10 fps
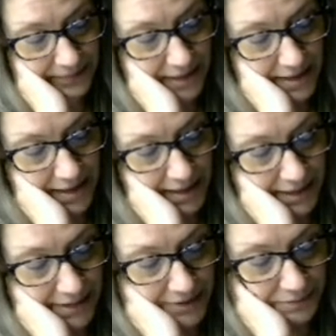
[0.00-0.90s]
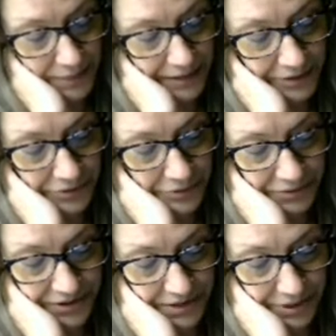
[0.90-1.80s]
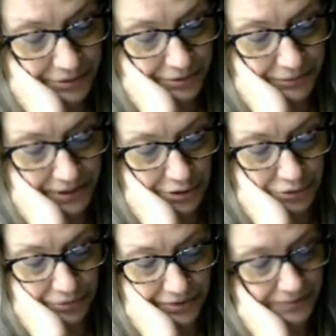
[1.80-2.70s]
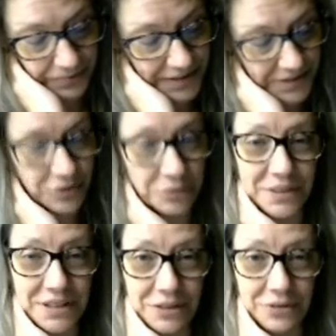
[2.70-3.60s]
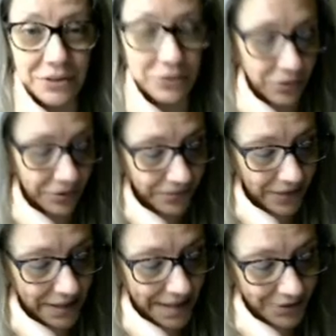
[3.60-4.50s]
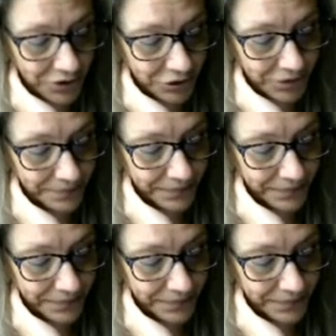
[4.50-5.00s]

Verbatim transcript: An ace of pentacles will steer the reading toward the physical, material, or financial.